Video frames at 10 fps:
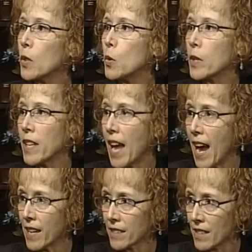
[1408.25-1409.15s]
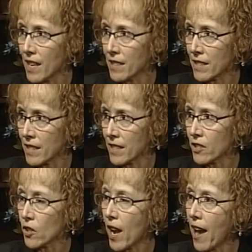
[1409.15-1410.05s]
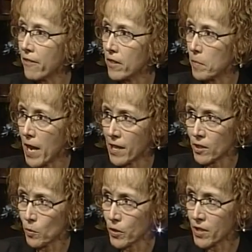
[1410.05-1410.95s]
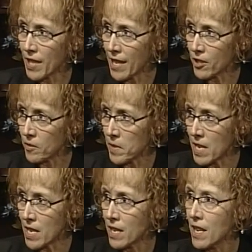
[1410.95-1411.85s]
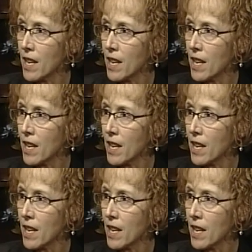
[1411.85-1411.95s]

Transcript: who can access this or have the password sent to me